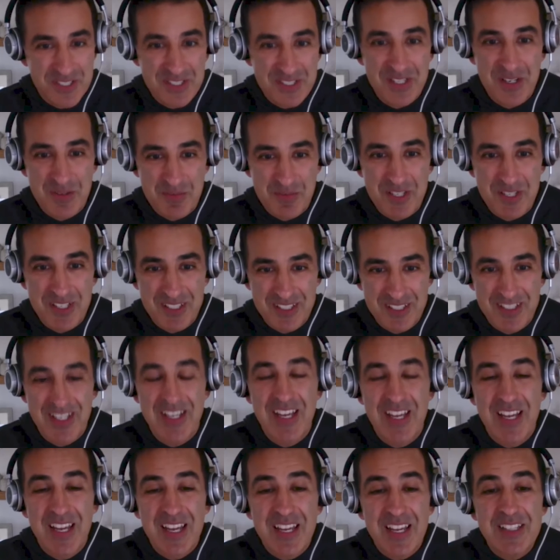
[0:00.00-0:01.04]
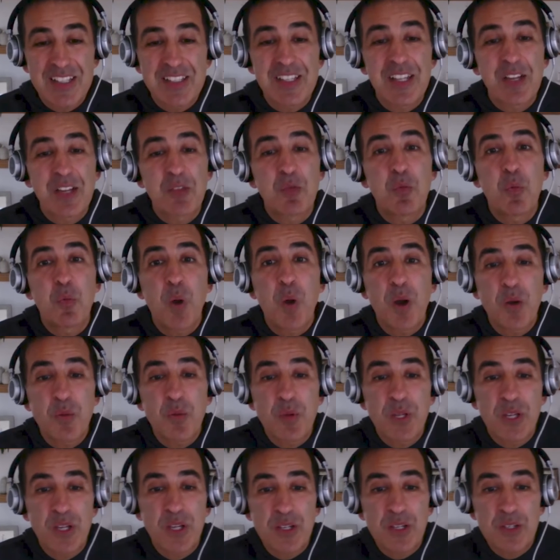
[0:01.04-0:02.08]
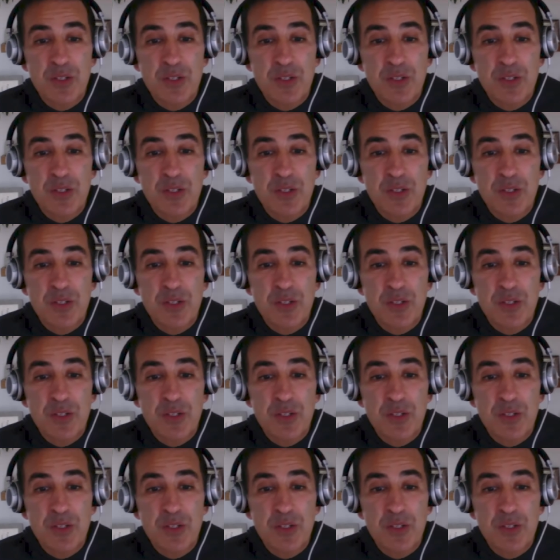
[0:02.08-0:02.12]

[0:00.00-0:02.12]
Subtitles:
come in, is like, what are we going to